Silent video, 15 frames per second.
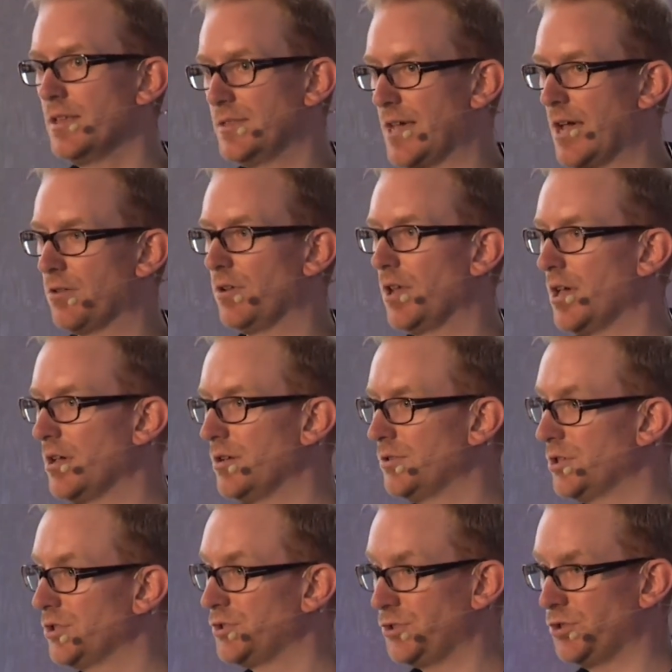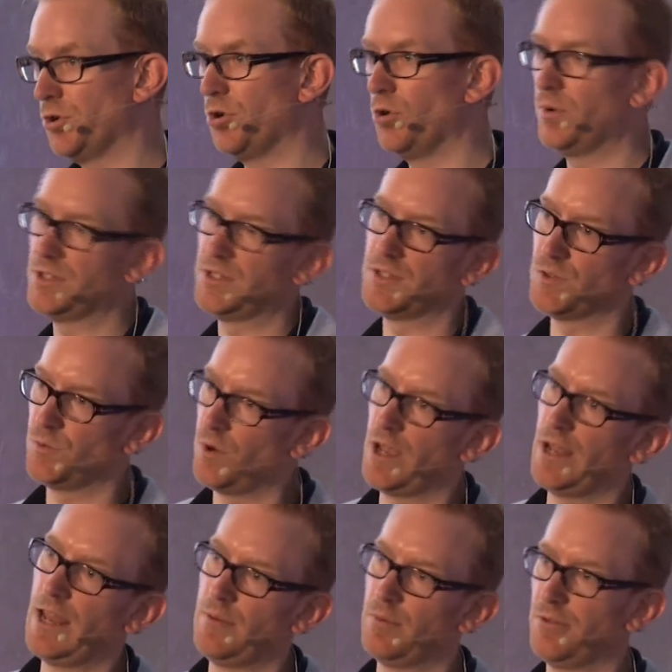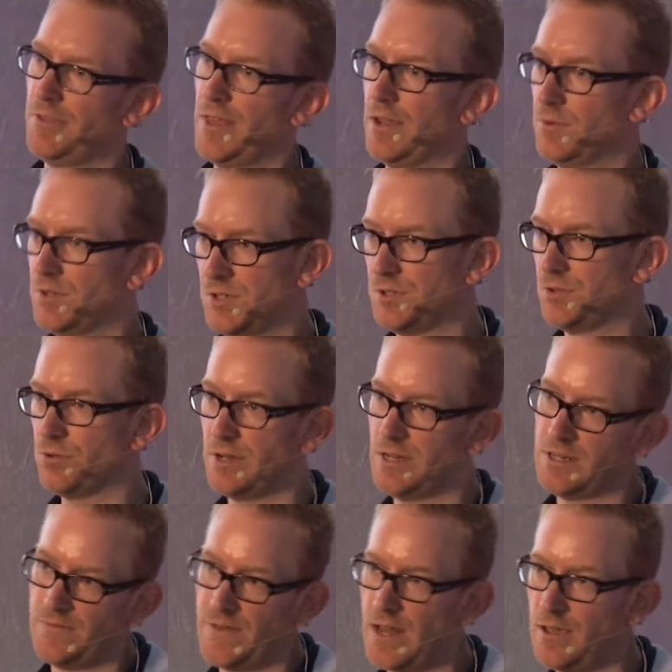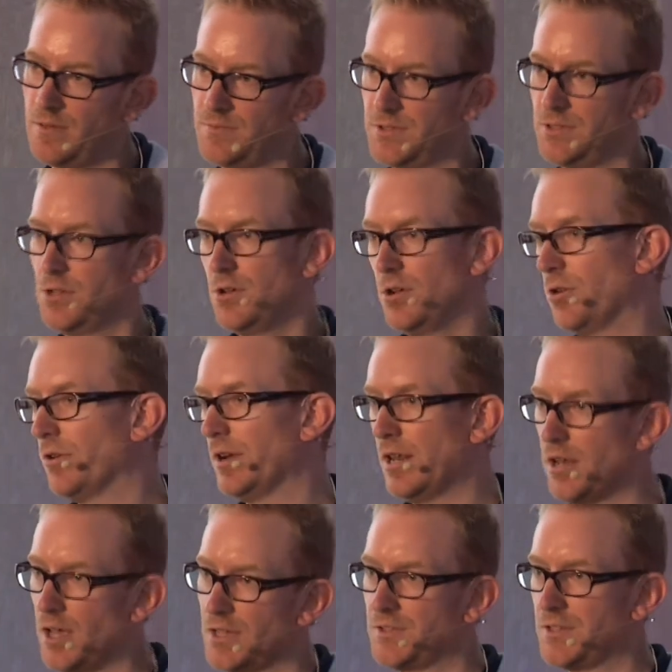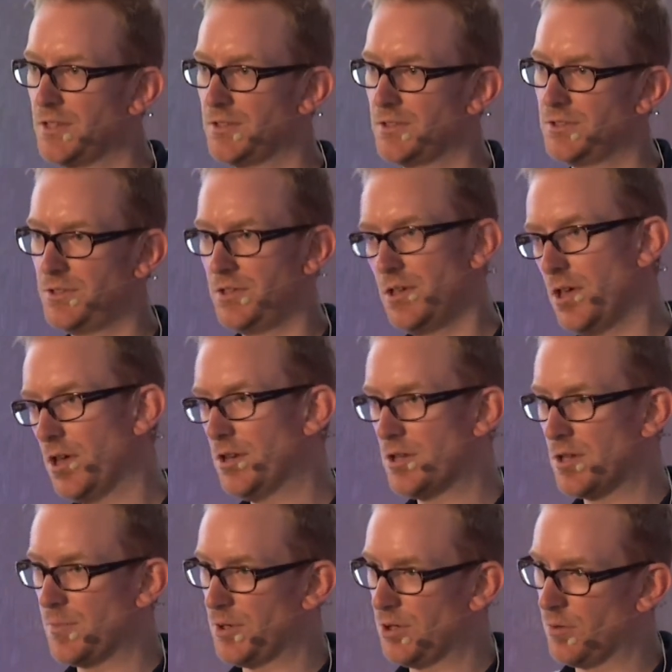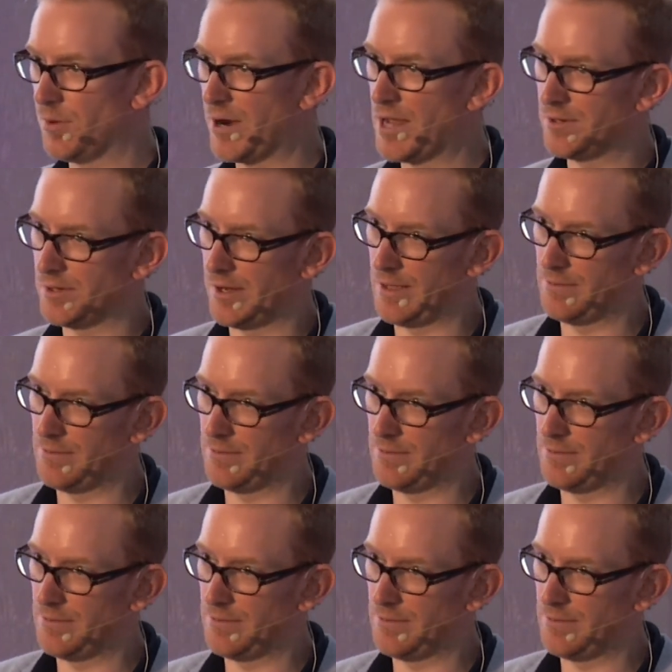download store, which is a white label thing, which is already developed, already licensed, and you can put your brand on